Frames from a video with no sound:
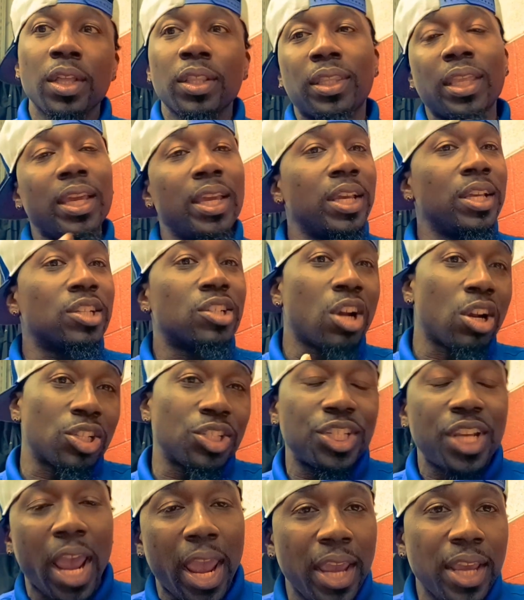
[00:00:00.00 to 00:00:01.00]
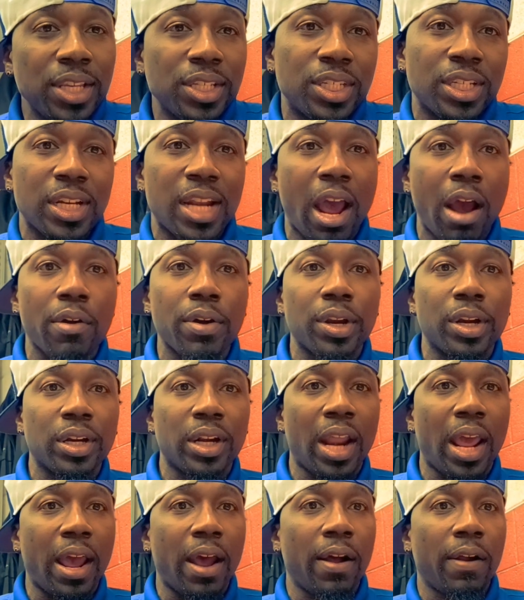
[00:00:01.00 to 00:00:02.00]
things are changing out here
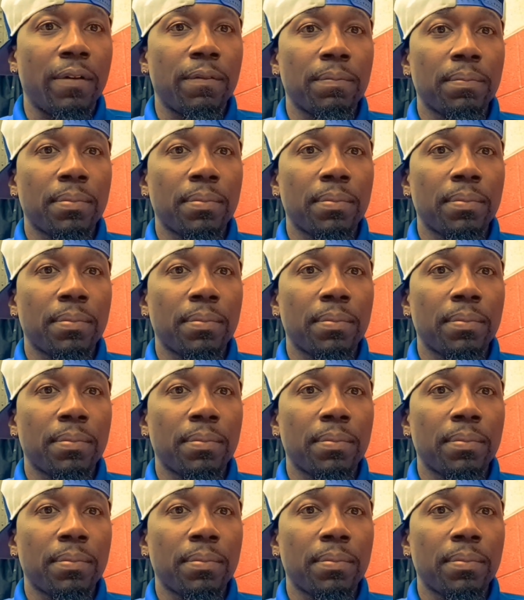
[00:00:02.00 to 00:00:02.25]
now.